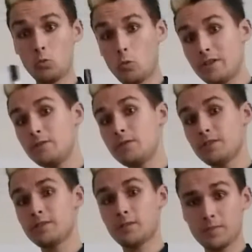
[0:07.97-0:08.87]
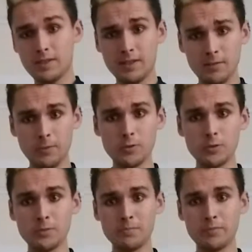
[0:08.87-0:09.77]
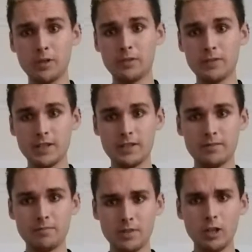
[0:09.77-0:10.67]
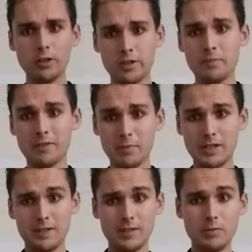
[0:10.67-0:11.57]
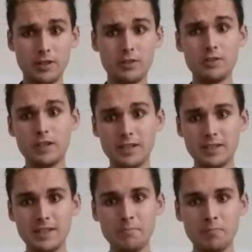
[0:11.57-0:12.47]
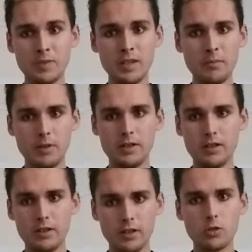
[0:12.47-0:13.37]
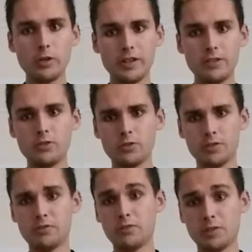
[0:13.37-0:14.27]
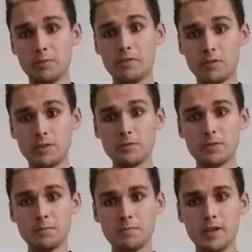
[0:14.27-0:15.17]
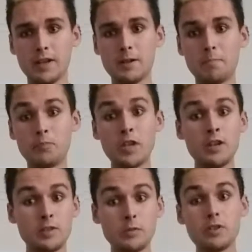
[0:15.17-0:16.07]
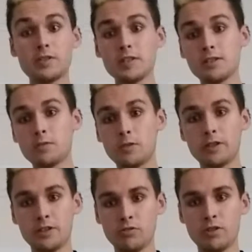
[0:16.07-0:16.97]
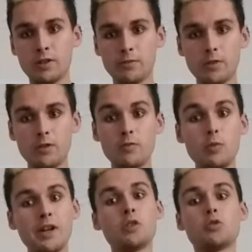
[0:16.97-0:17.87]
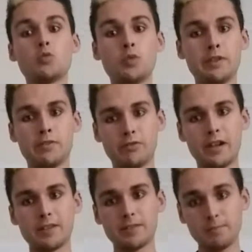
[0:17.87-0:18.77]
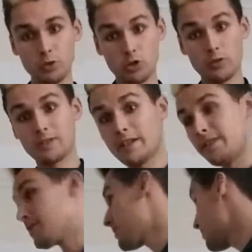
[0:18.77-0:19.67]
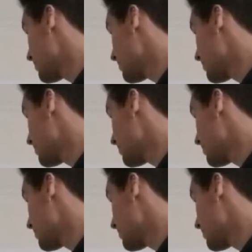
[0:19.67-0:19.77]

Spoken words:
When you've done some C4, you'll have done a lot of the mathematics that we're going to do here today. But I'll quickly talk you through some of the results. So we're going to start off looking at a graph of y equals 1 over x, which looks like this.